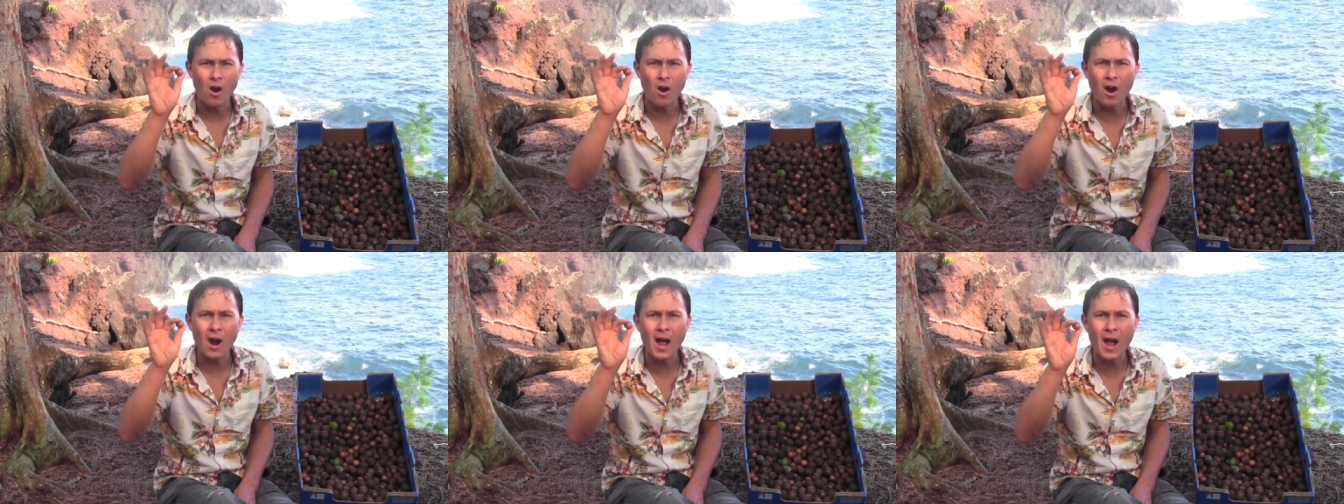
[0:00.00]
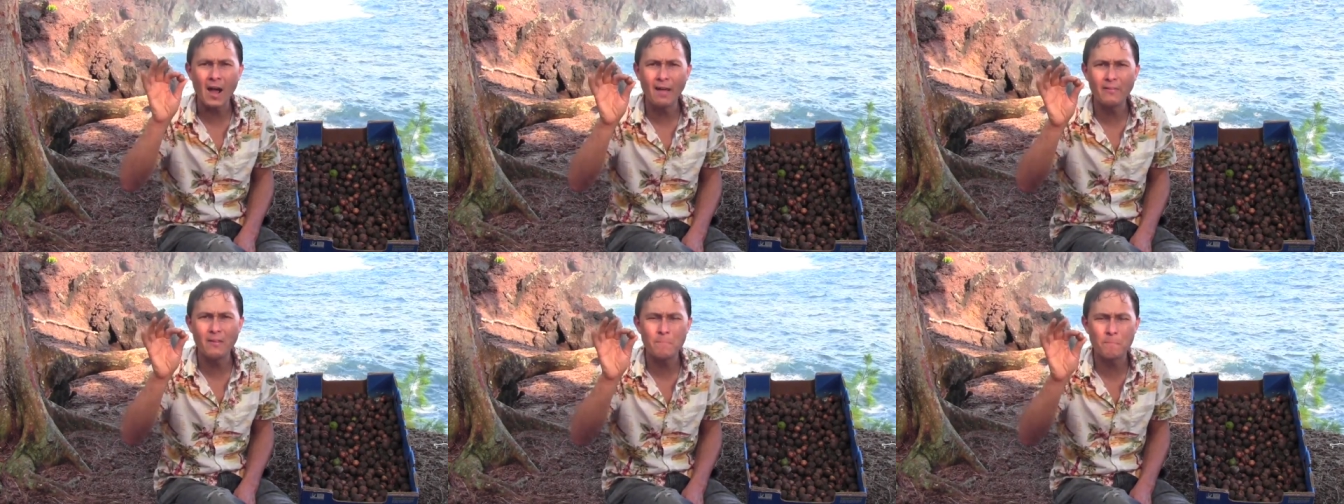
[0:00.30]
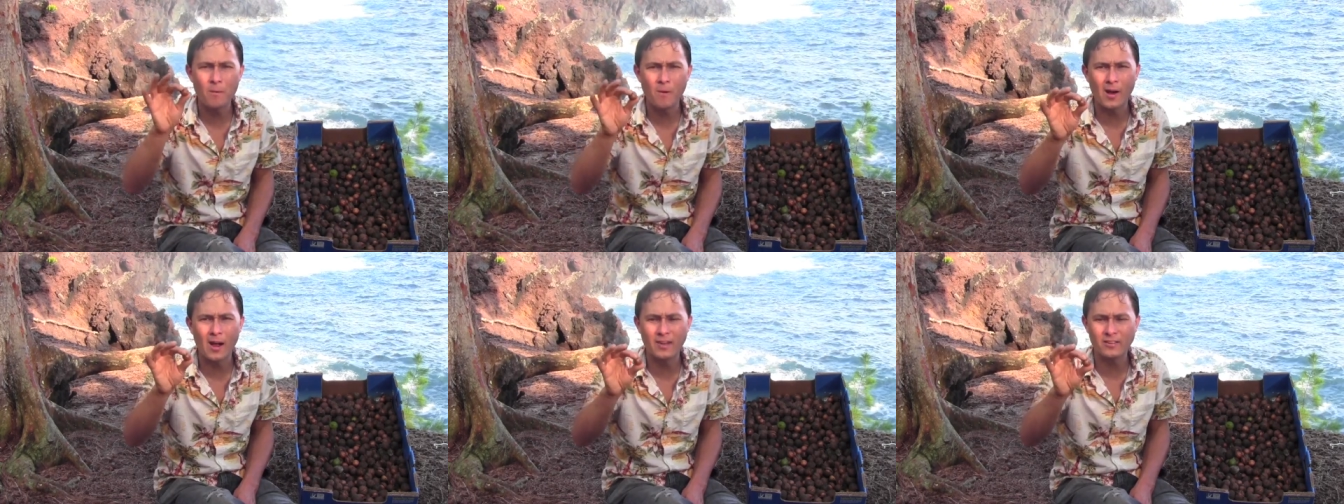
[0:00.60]
are
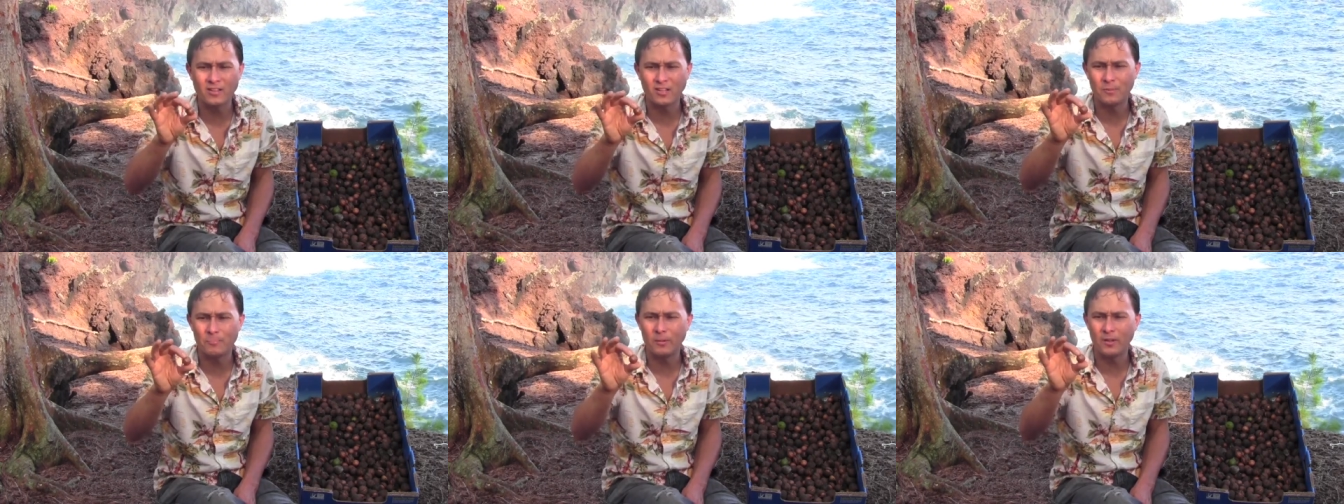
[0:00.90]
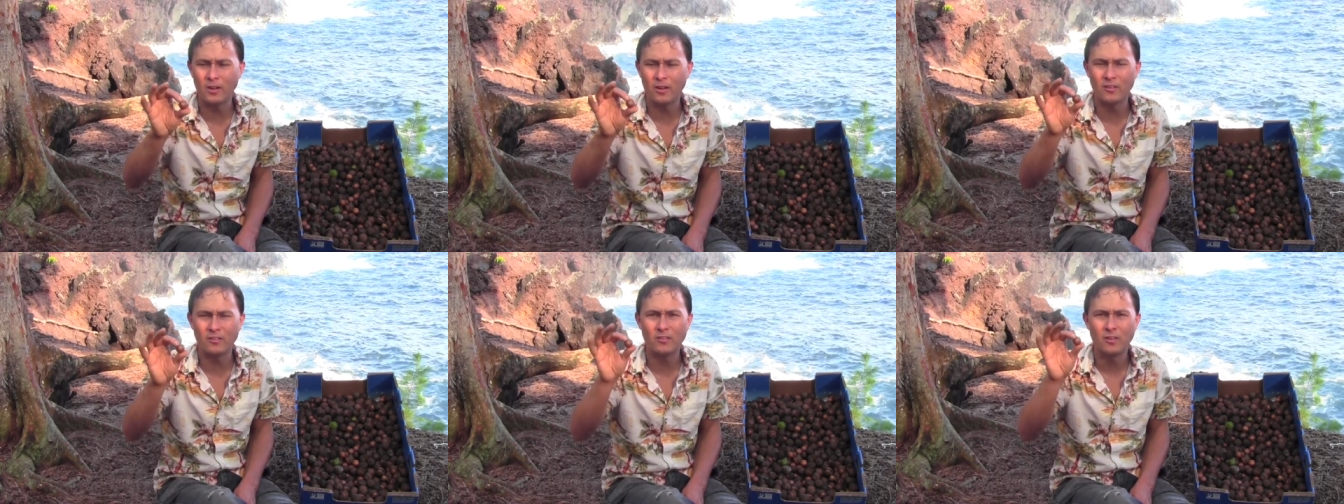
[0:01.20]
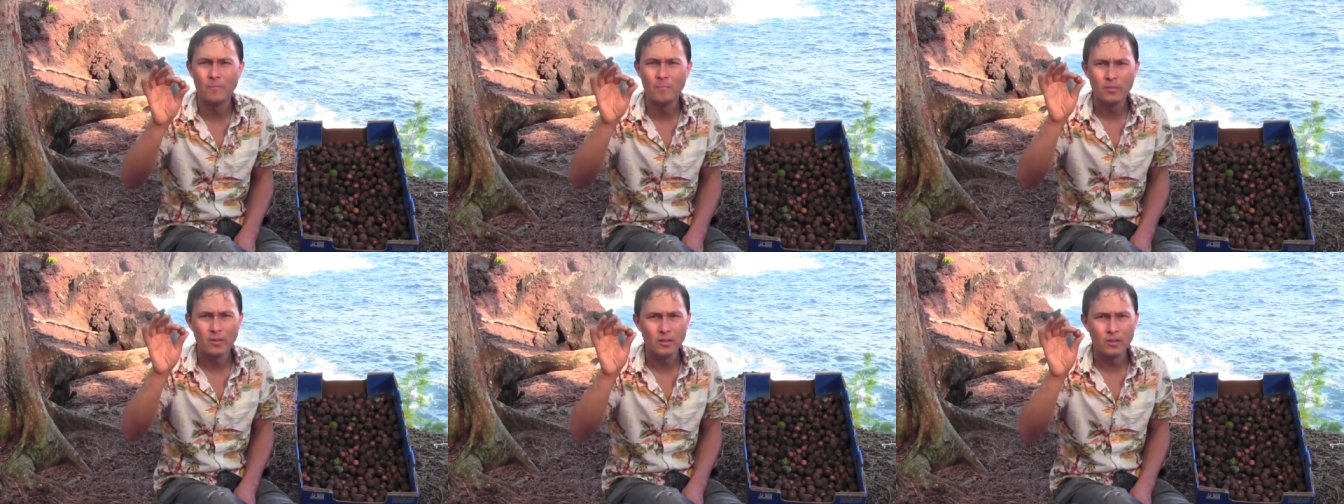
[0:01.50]
highly processed
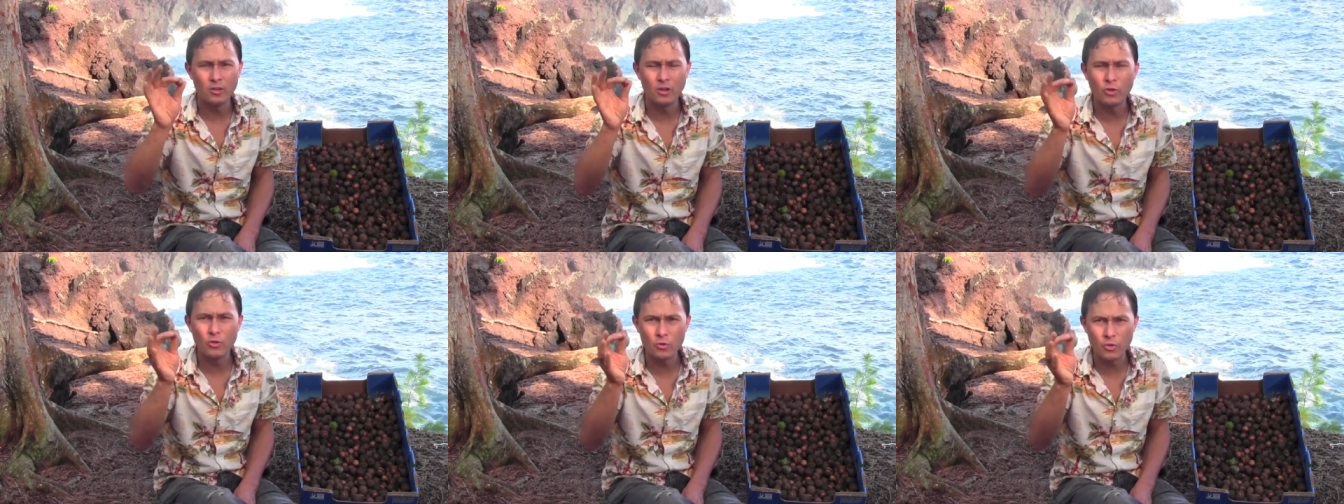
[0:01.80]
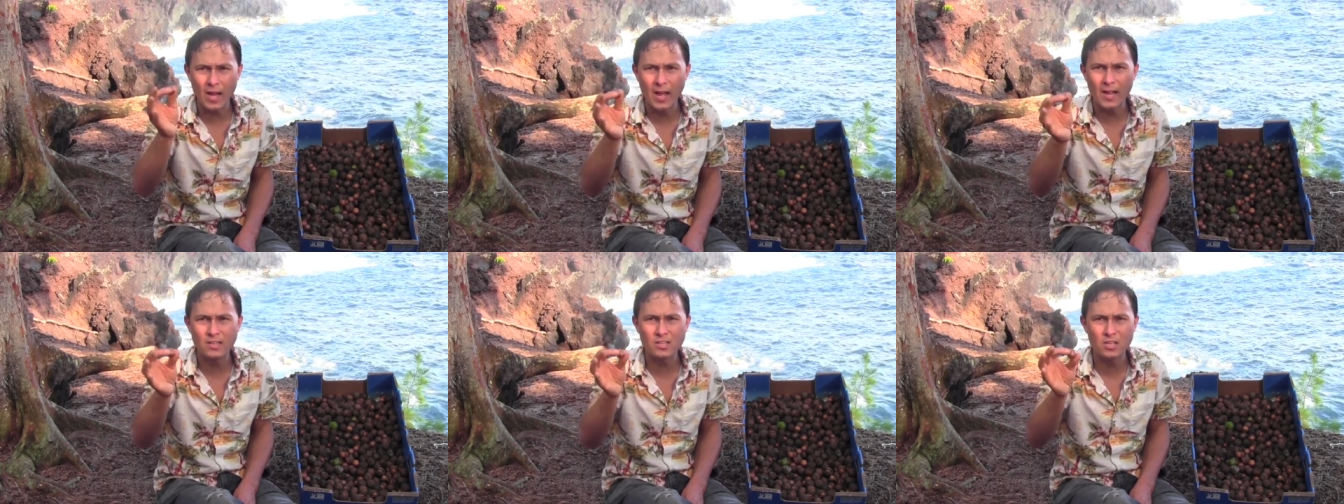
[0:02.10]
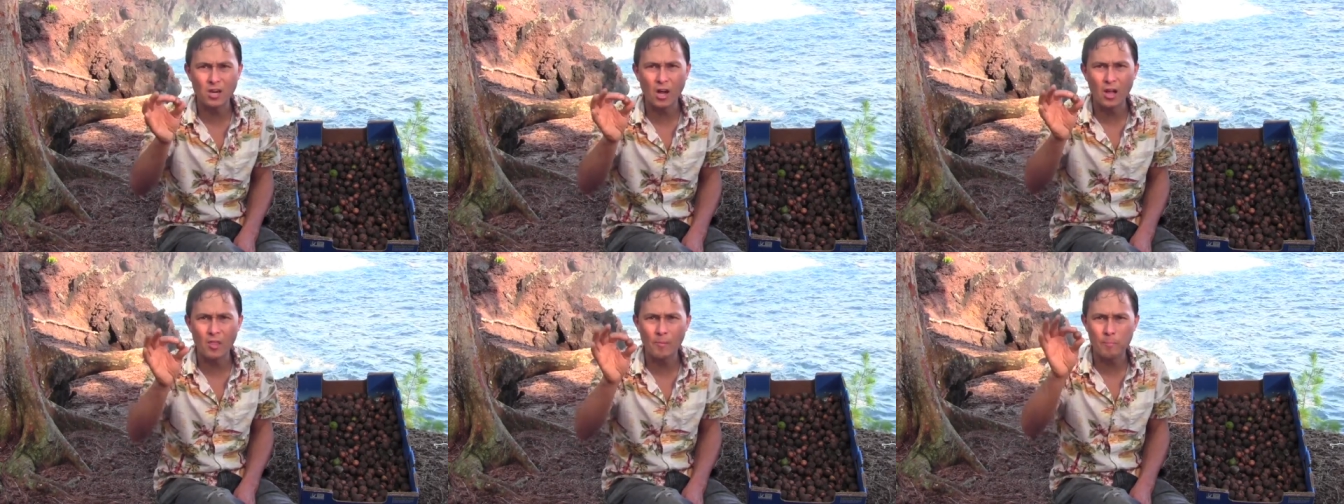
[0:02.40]
because you know you guys
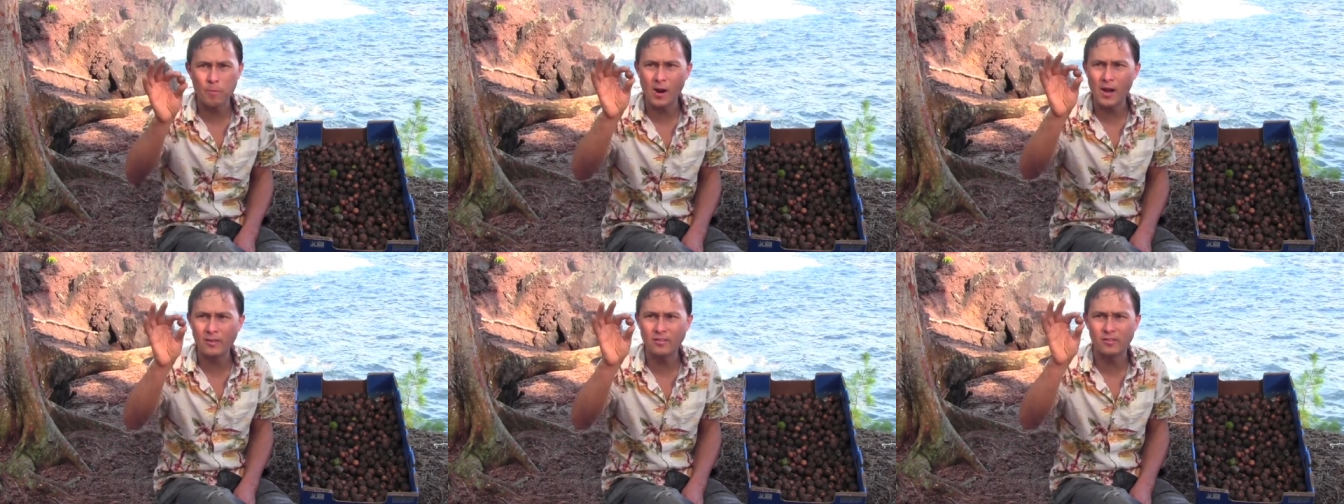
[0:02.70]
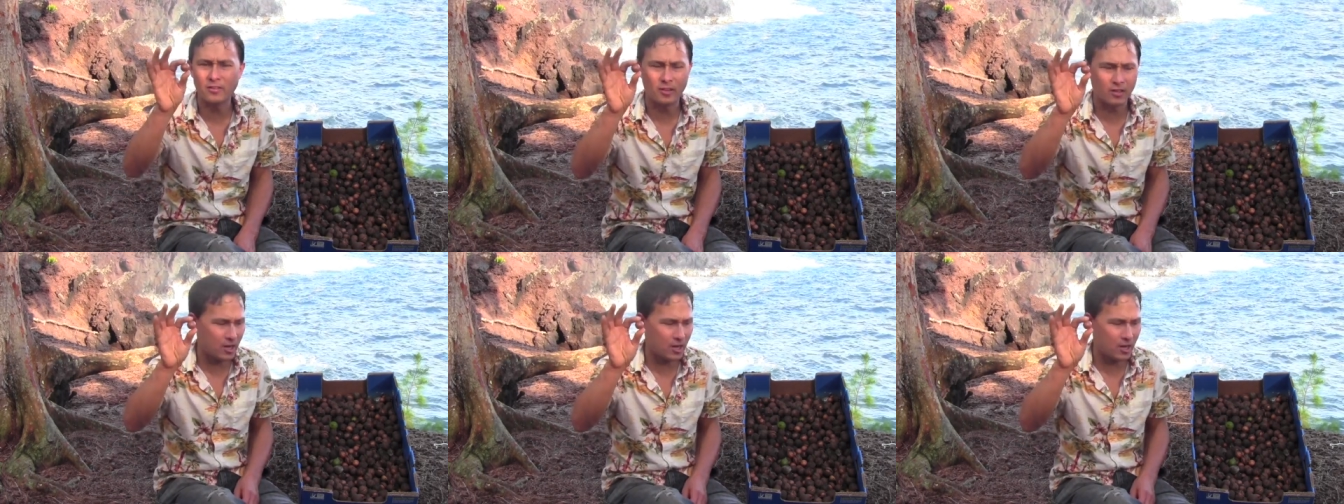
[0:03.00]
saw the process